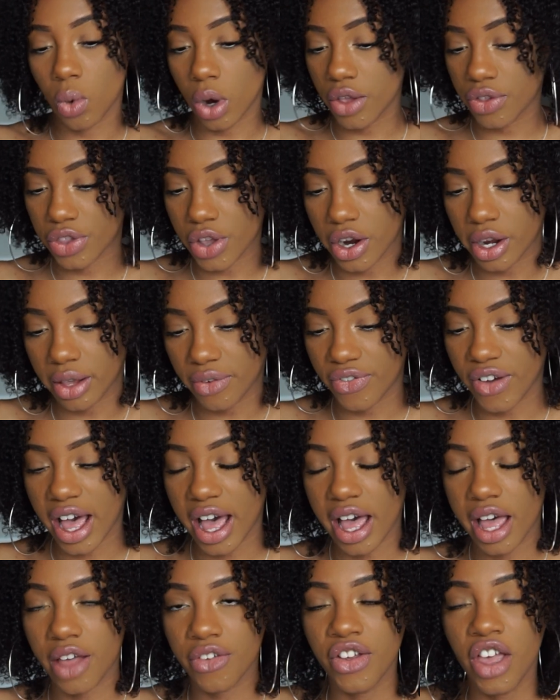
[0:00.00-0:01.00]

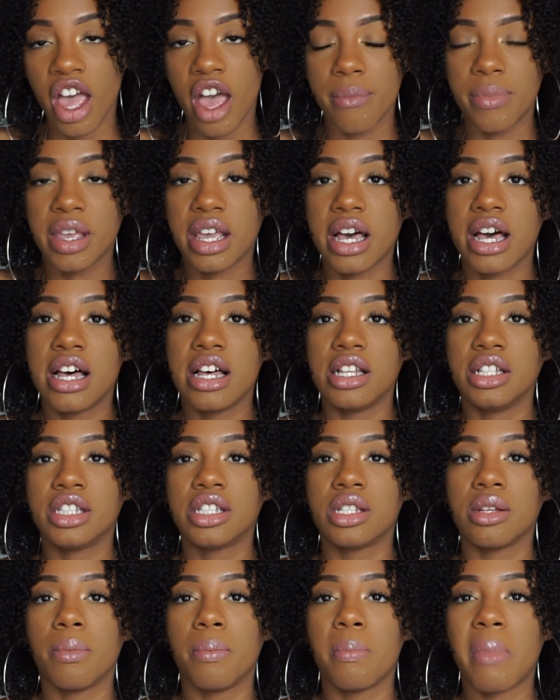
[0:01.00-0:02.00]
135
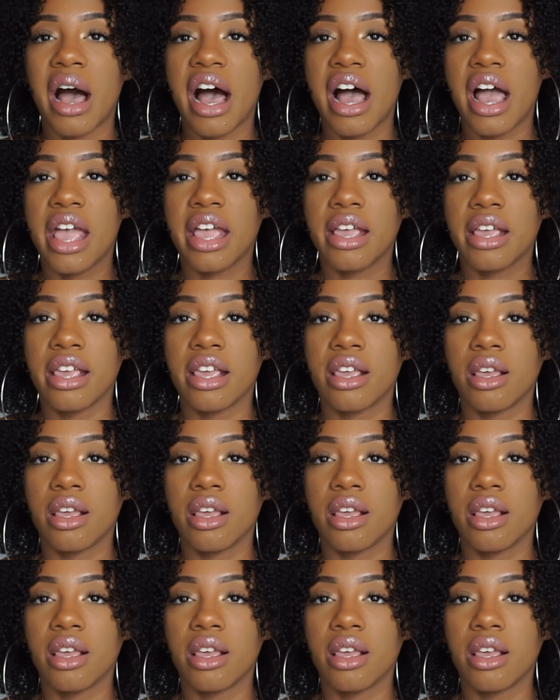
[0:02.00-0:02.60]
because my